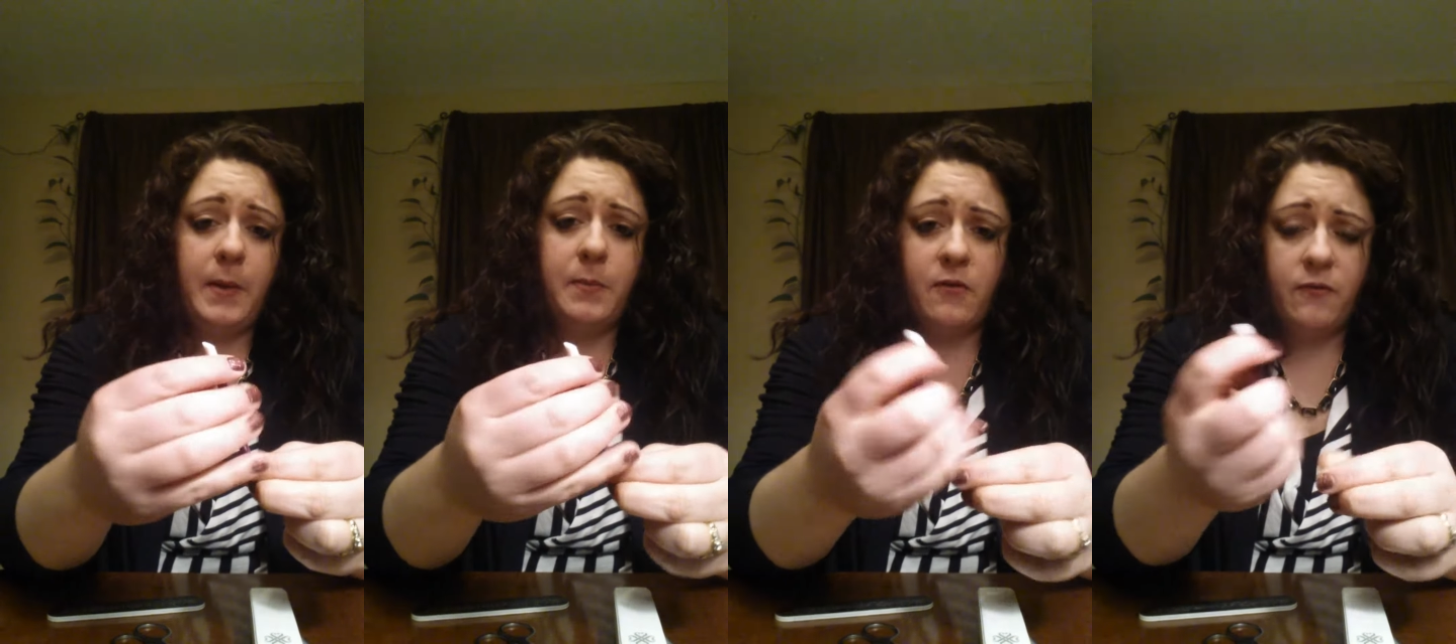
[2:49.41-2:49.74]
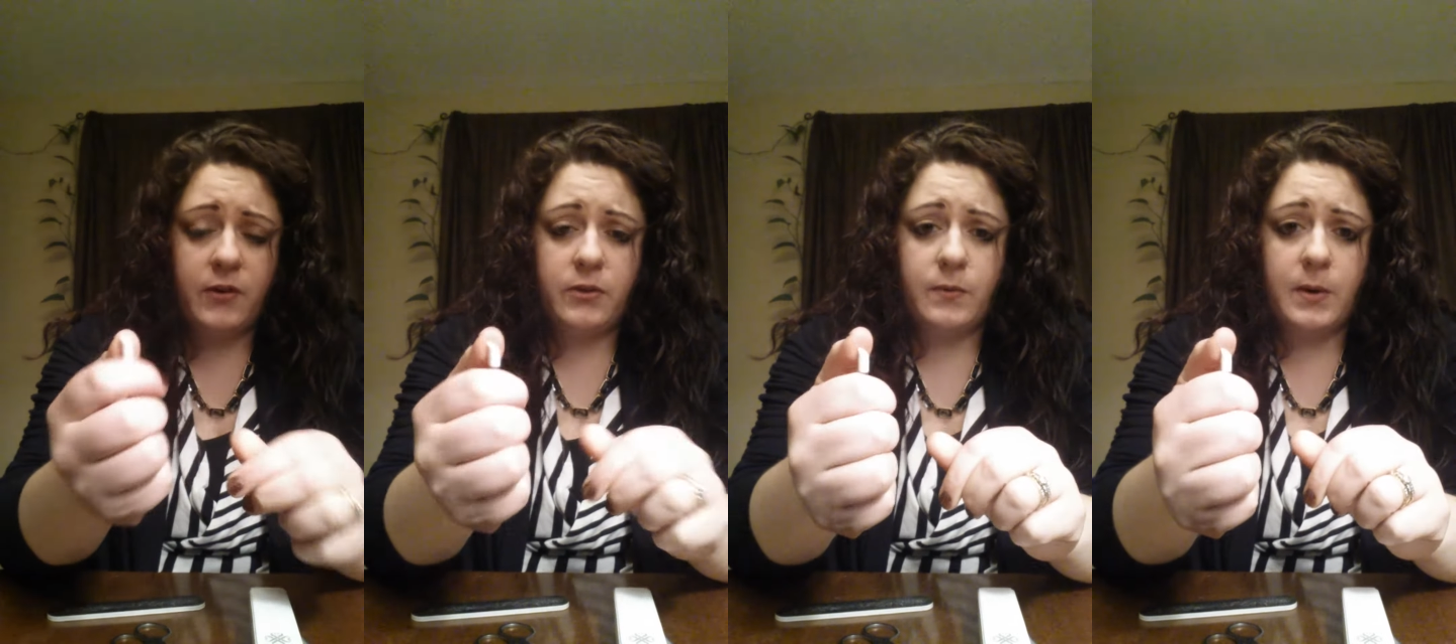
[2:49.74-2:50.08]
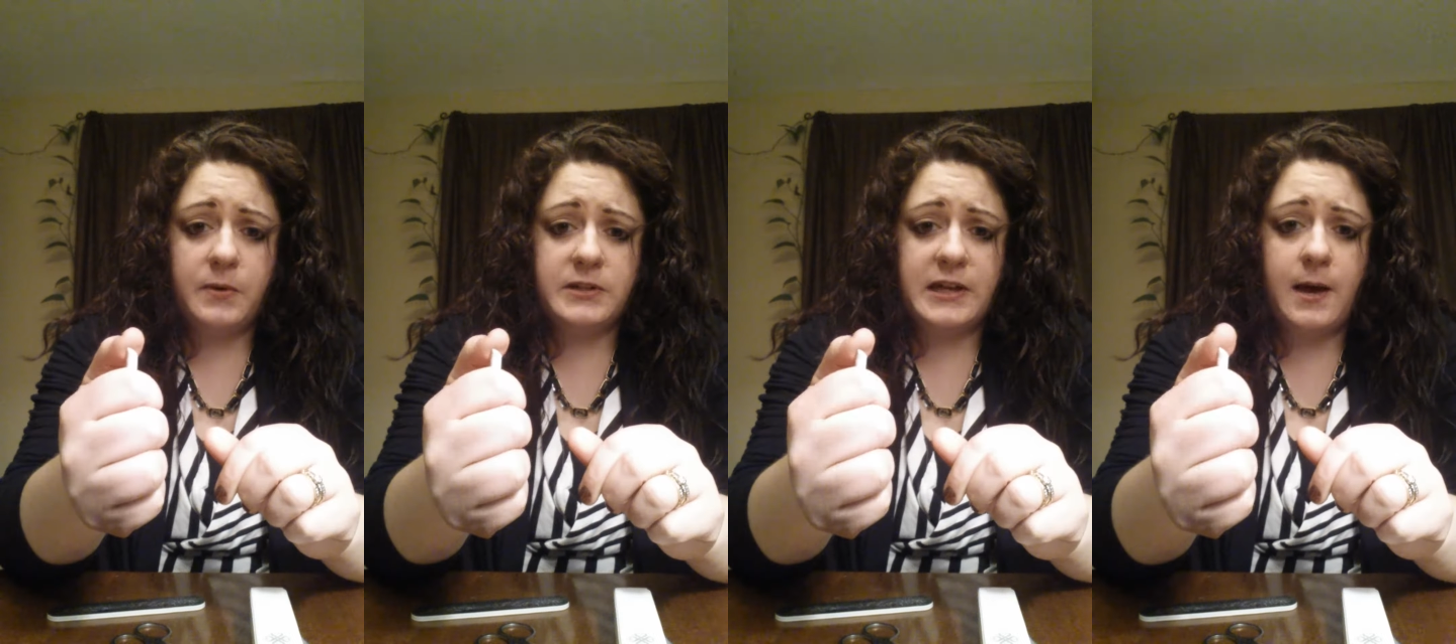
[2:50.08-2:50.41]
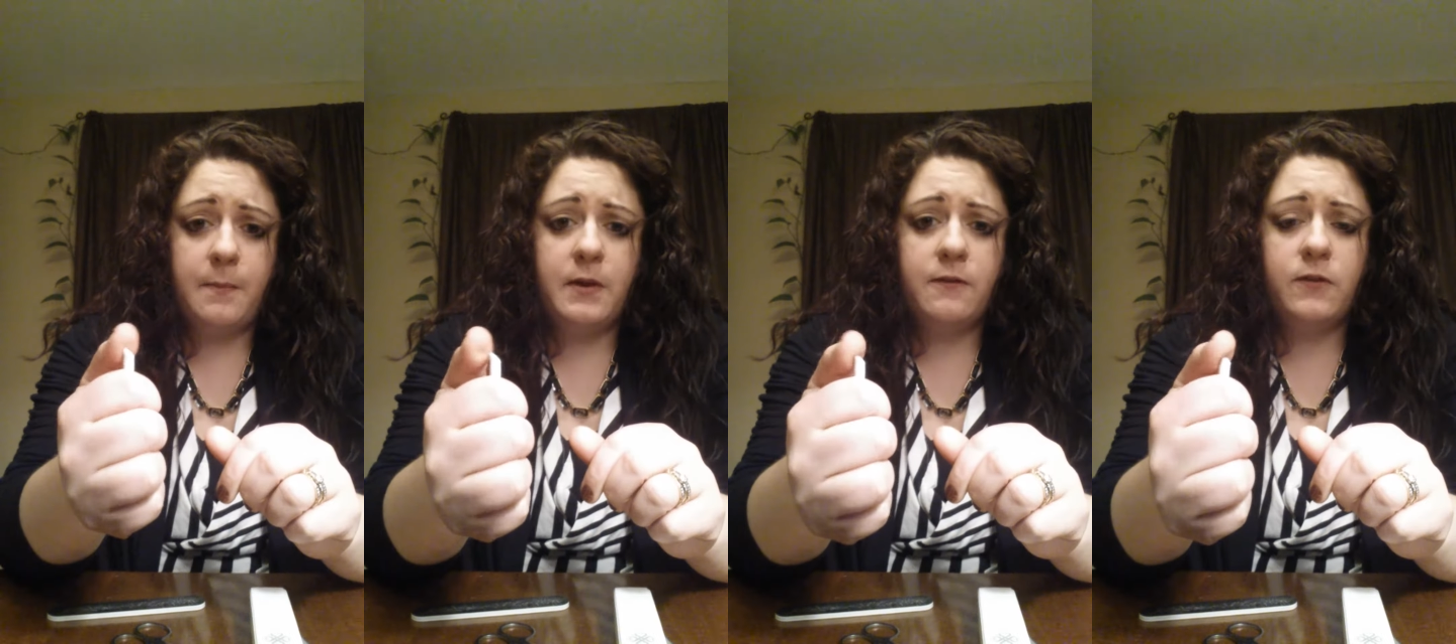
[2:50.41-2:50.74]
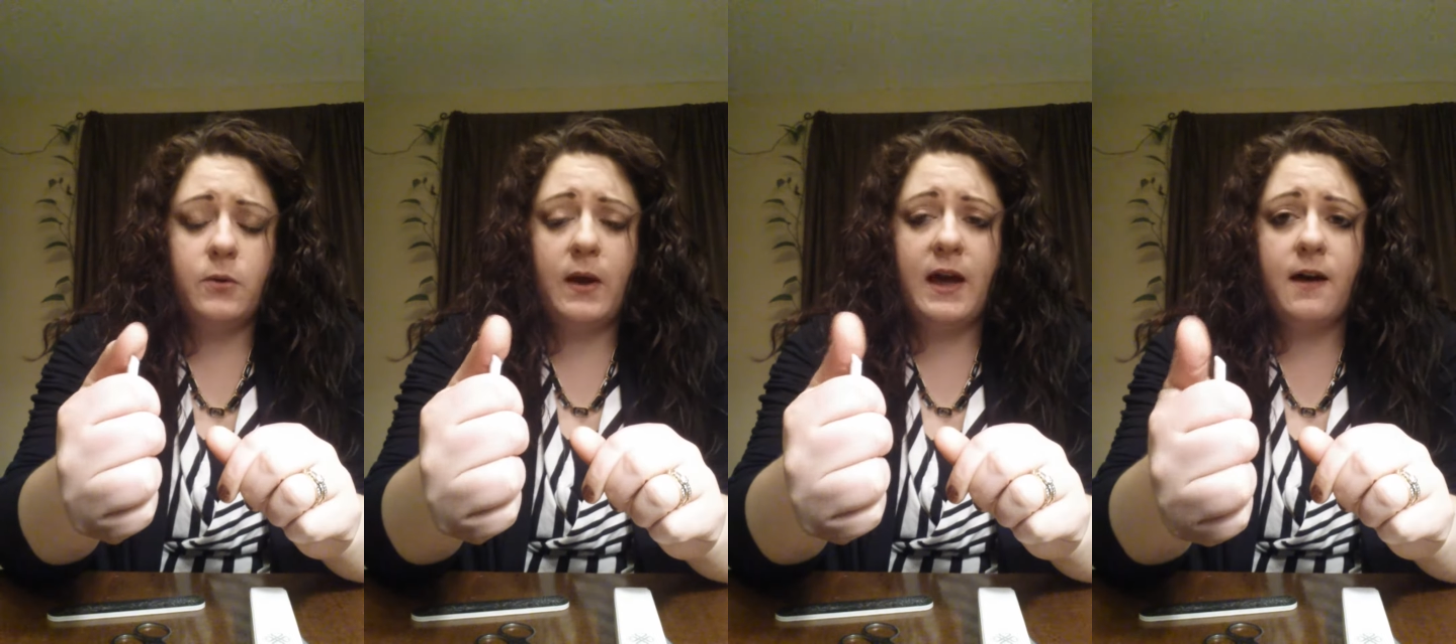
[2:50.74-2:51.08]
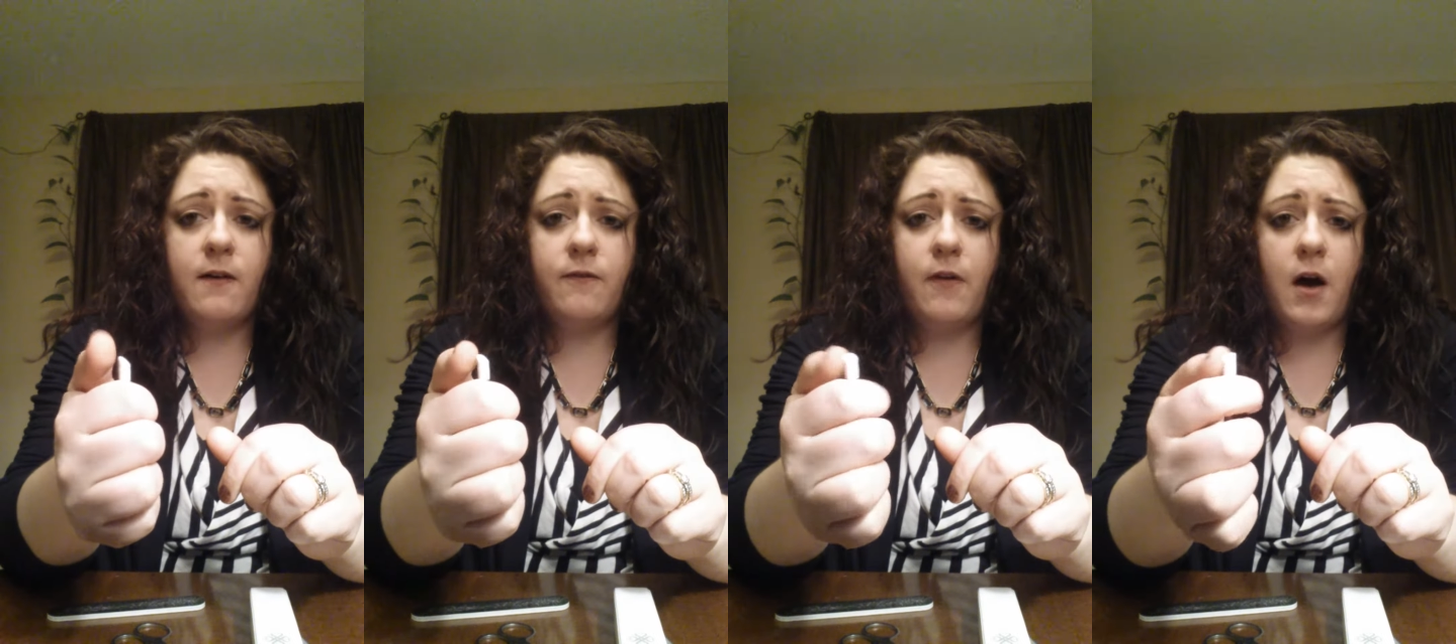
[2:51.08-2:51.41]
I prefer the rubber top. If you
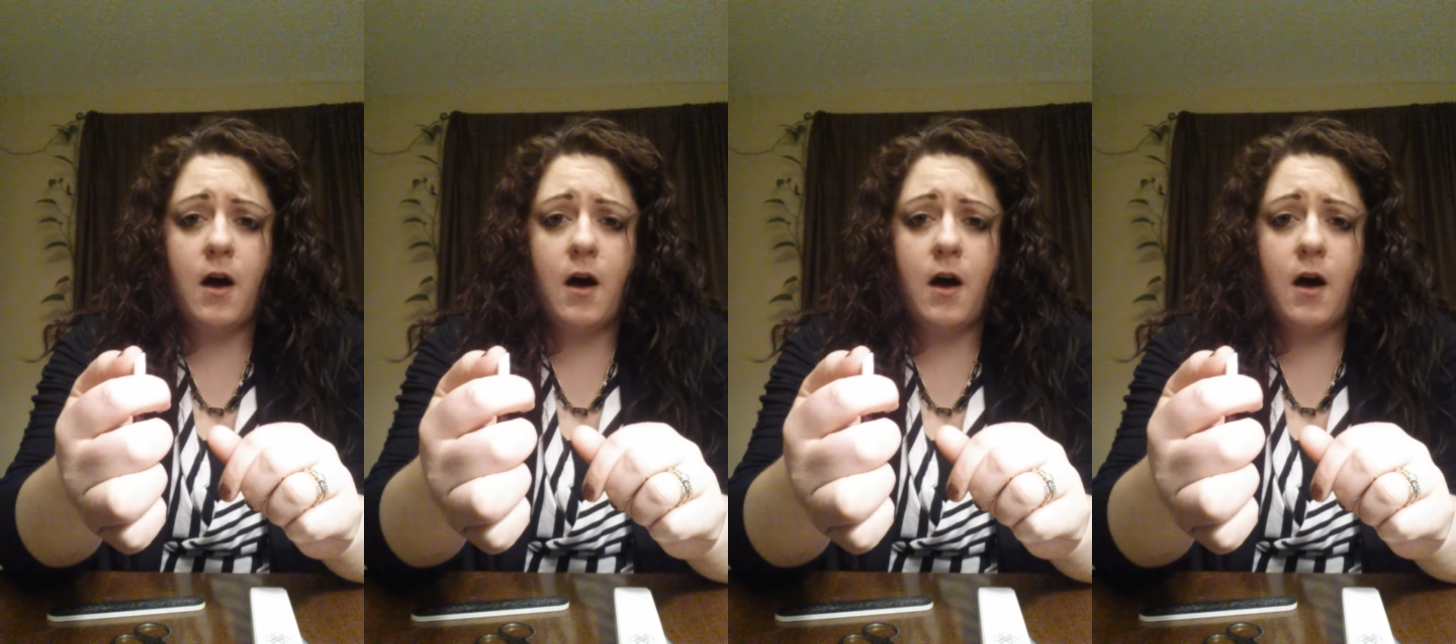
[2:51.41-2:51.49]
have